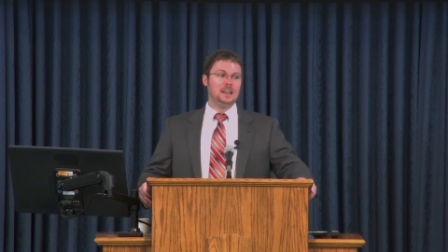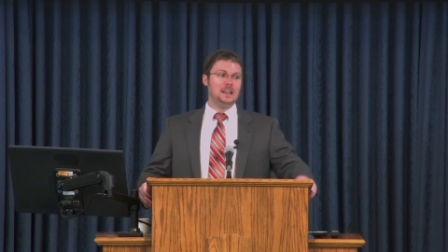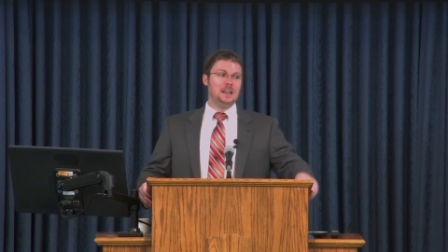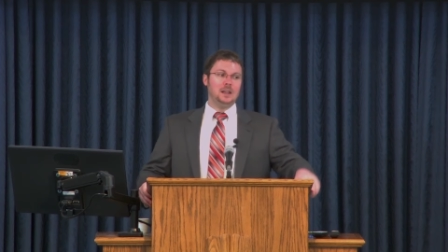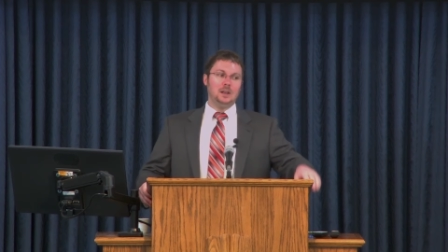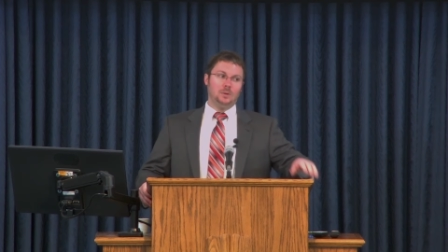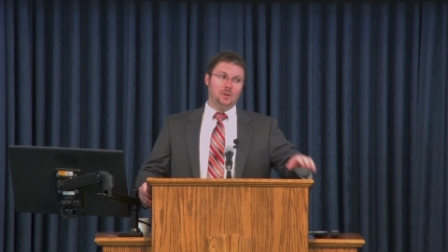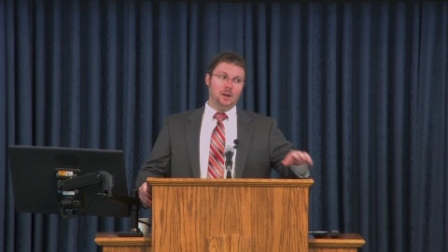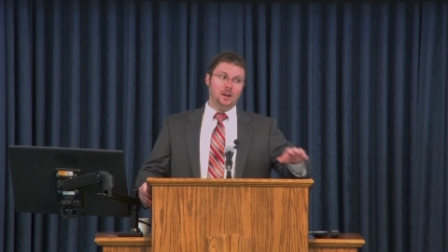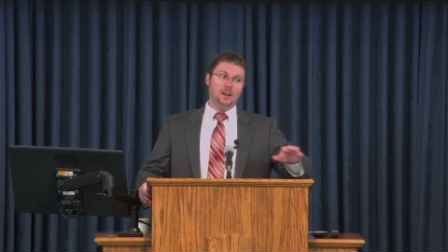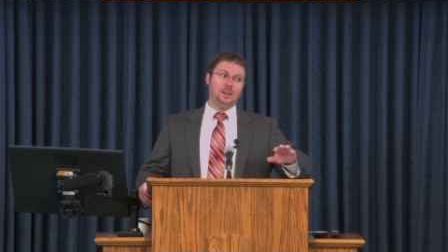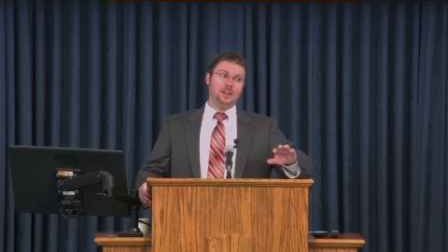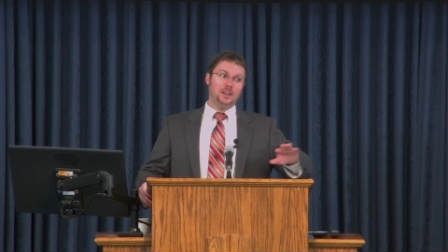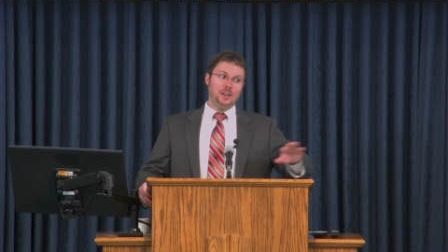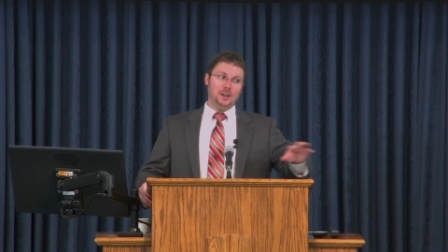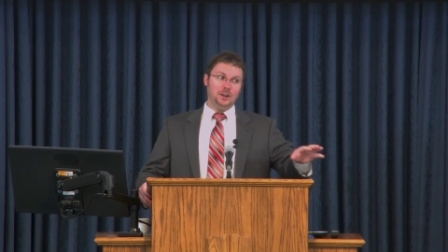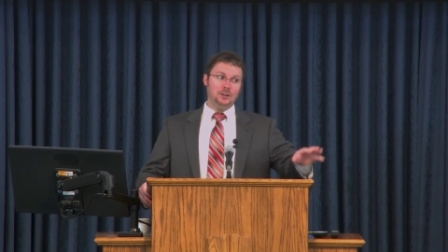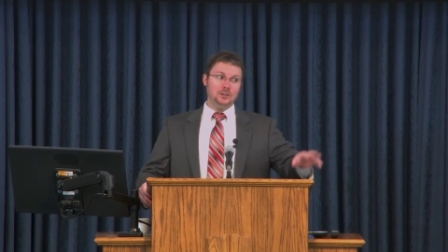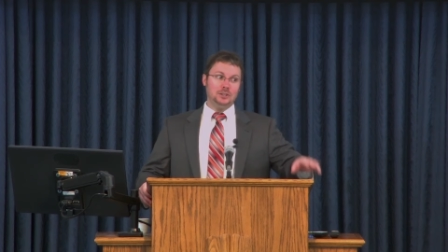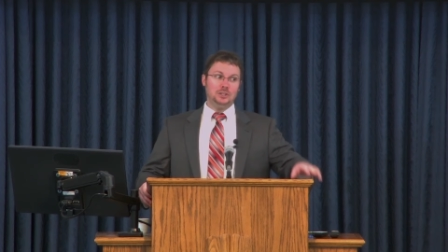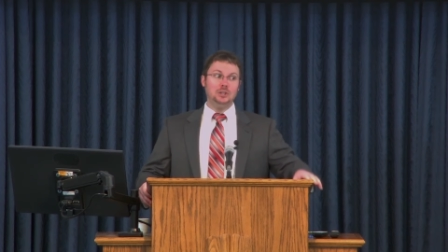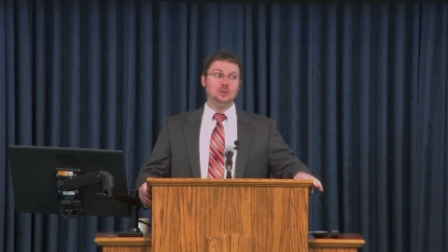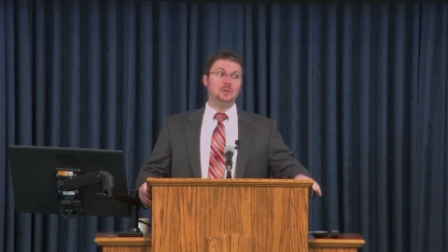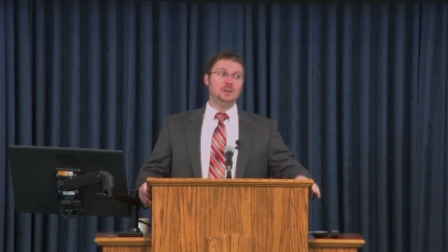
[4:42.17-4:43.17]
well,
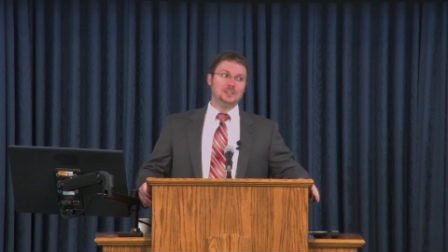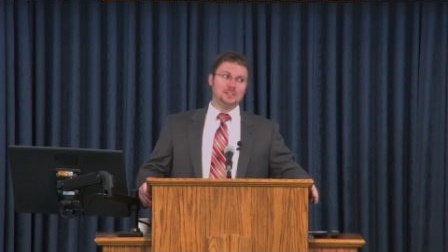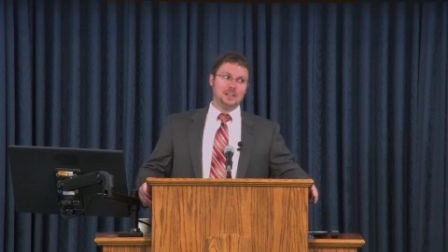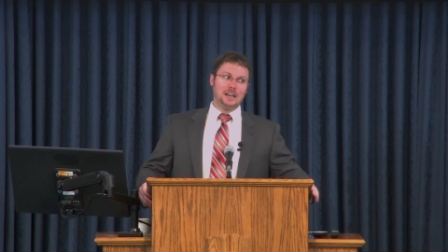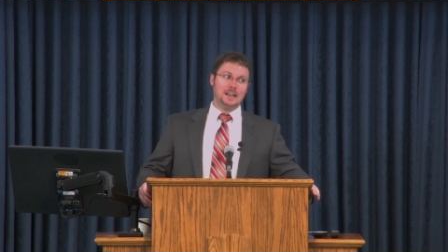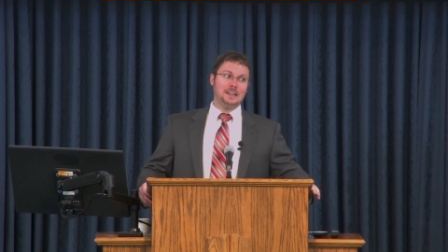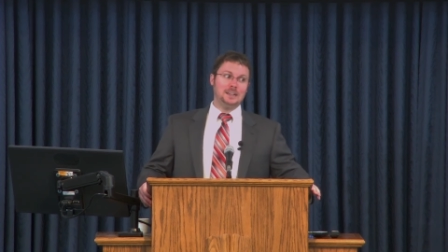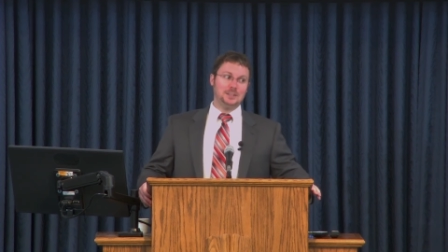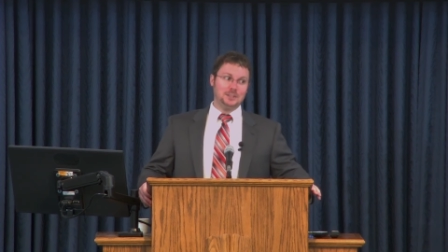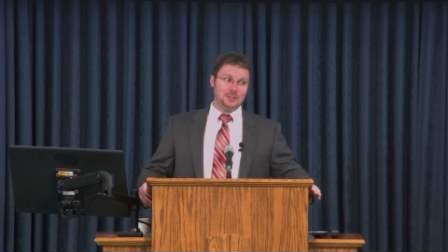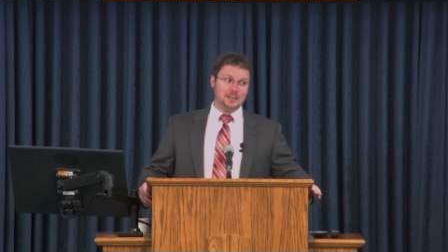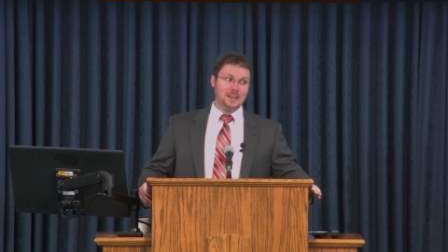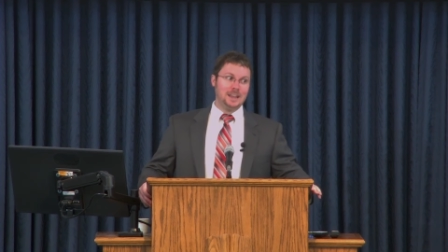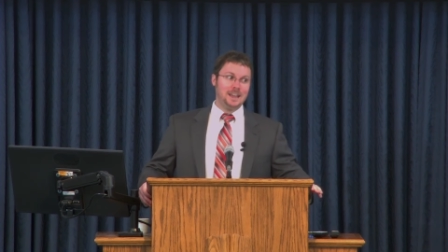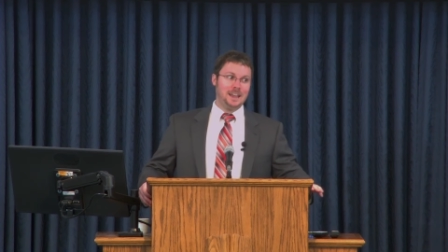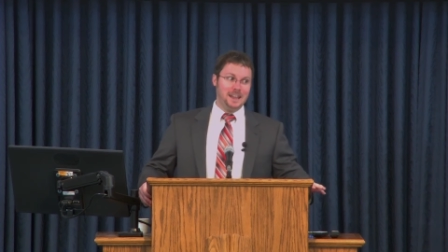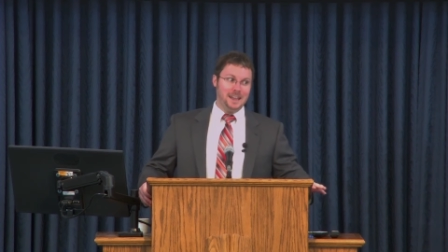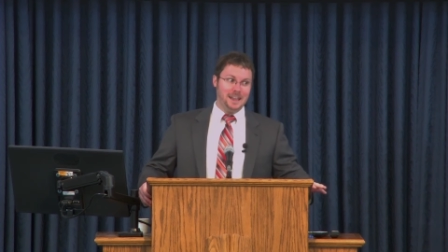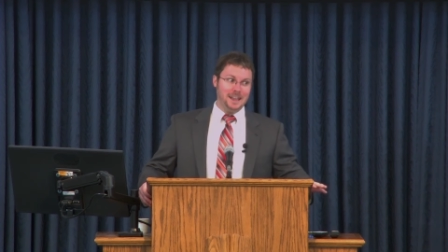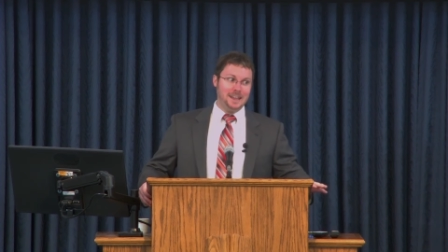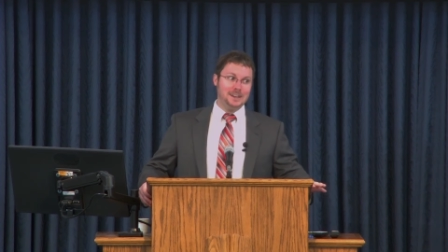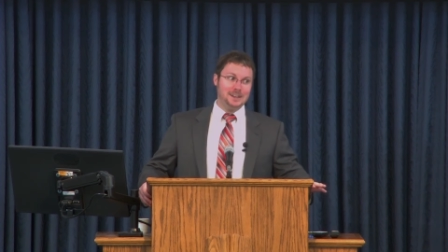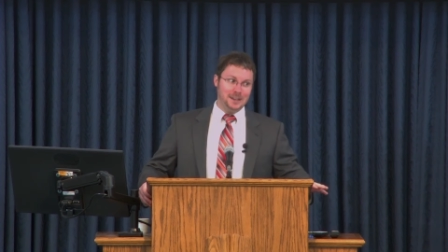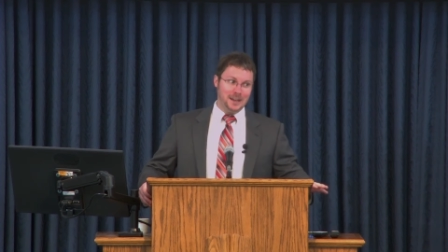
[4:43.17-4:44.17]
do as I
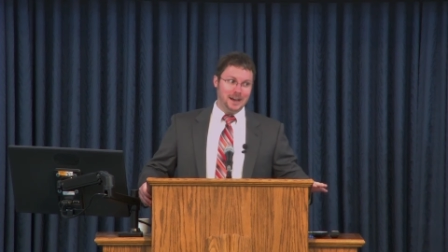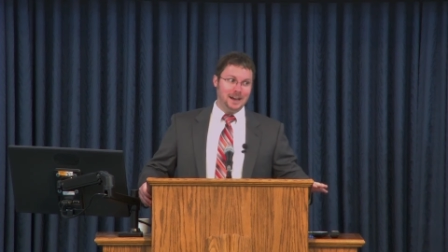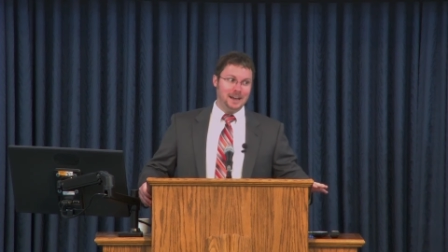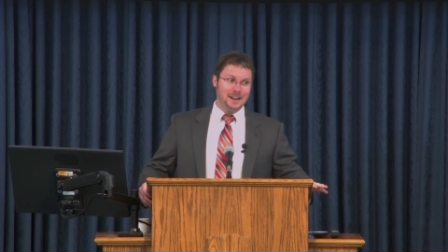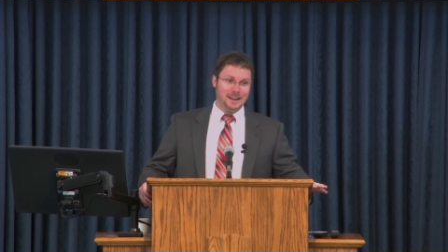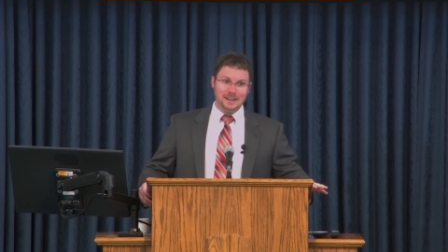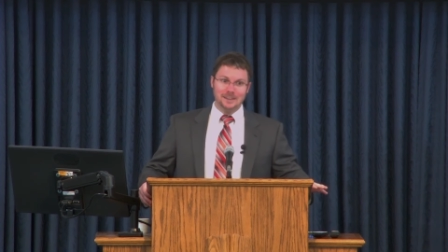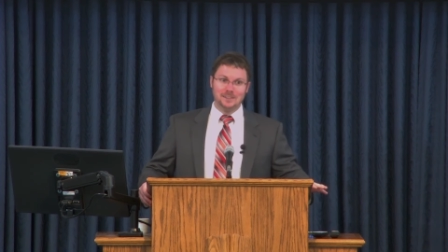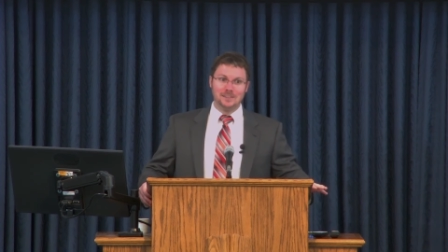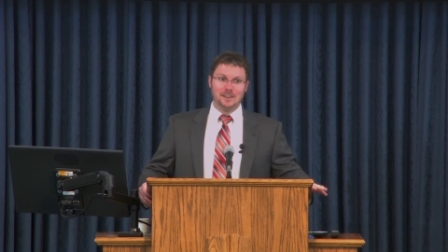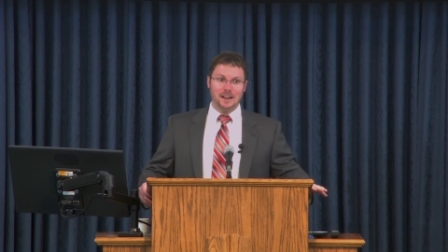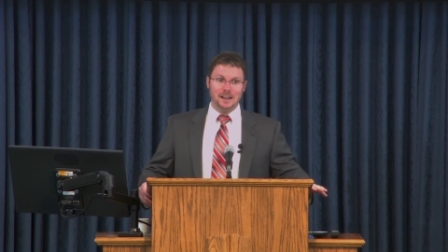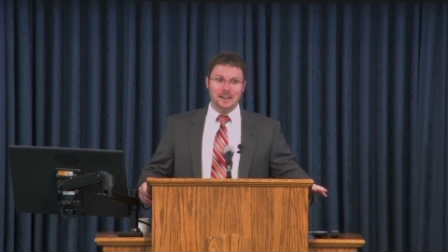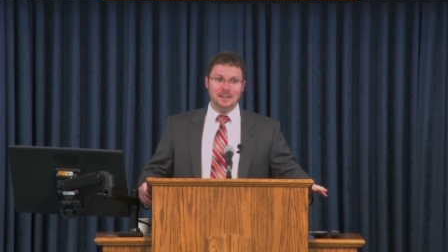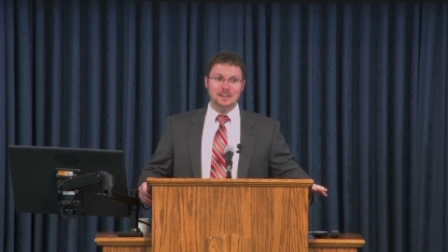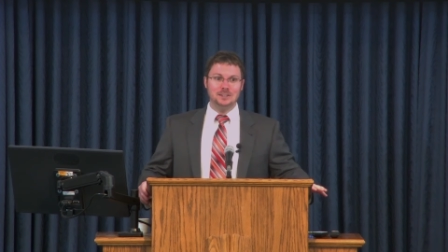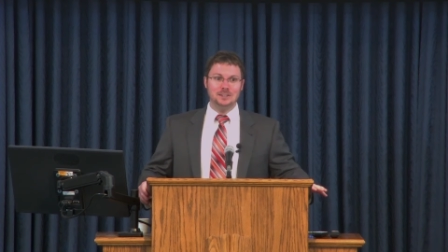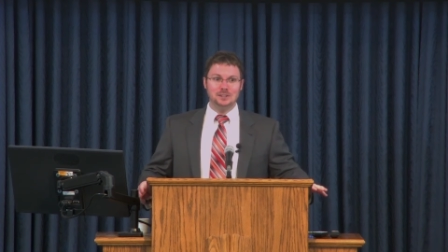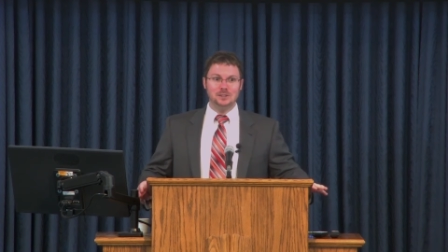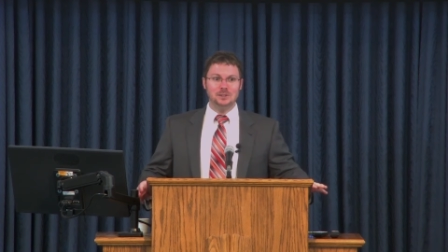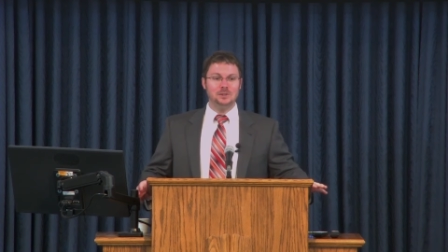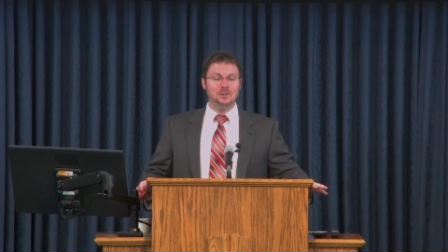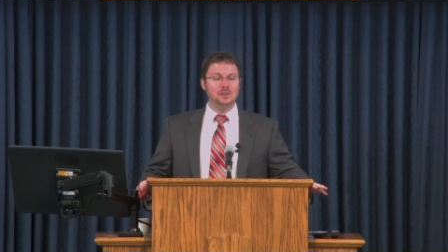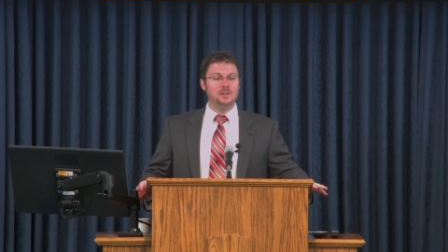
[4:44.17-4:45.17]
say, not as I
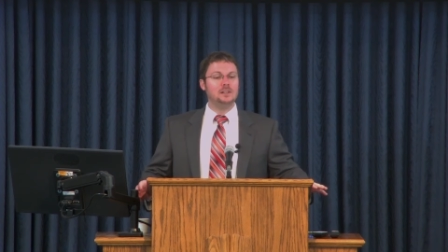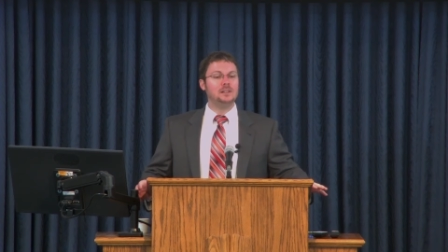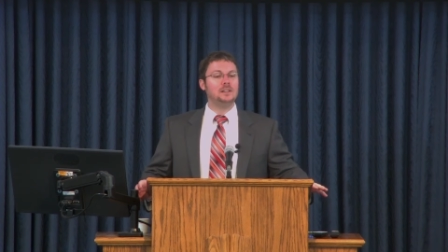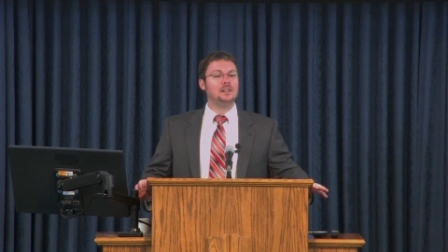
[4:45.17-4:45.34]
do.